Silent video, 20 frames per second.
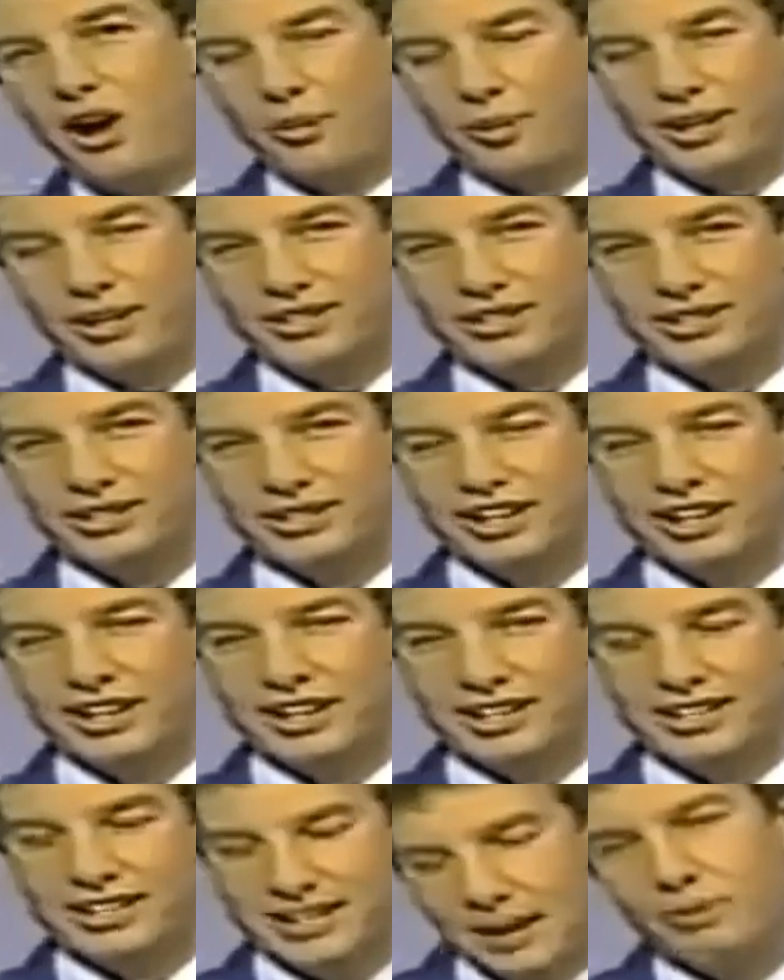always,
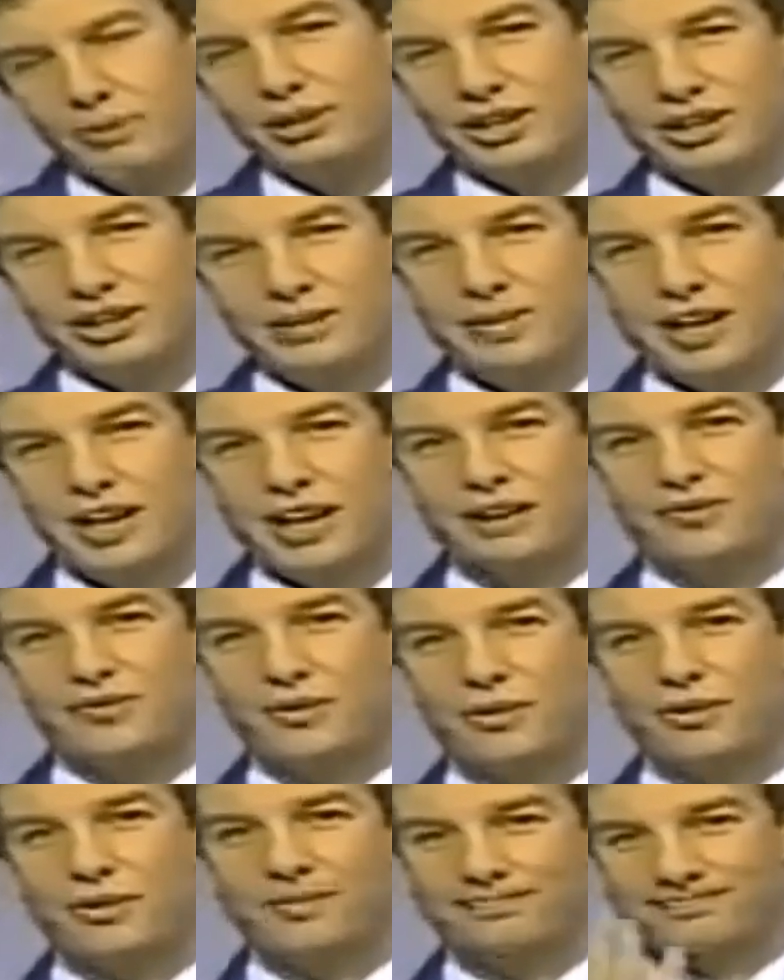double dare you back
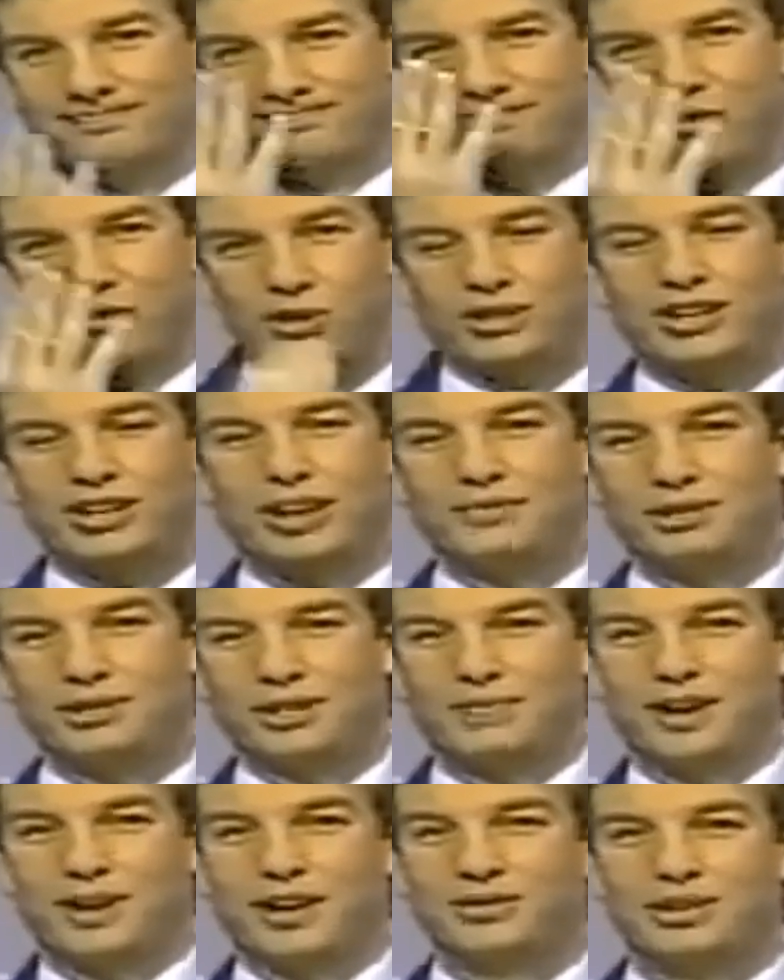for four times
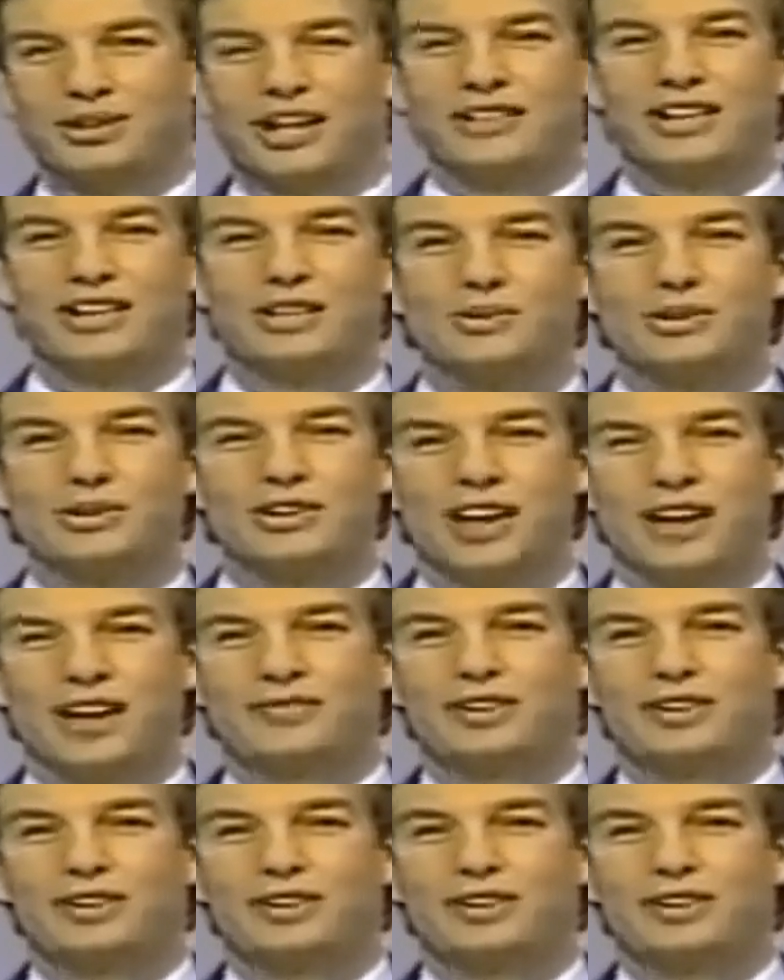the amount, and then you either